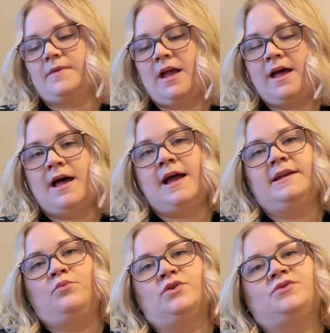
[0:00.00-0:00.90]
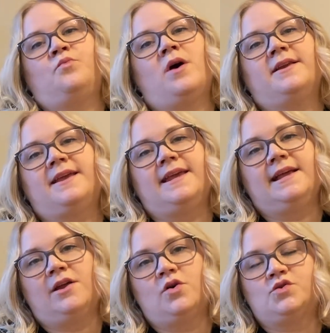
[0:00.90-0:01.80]
It was 1
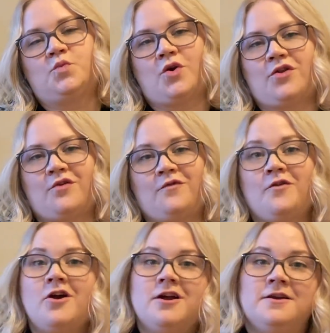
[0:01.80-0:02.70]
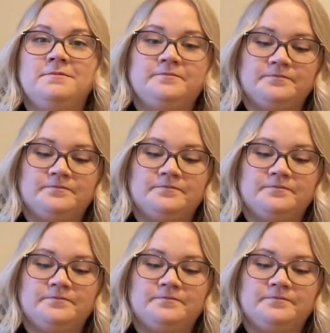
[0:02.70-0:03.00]
kilo's worth of yarn.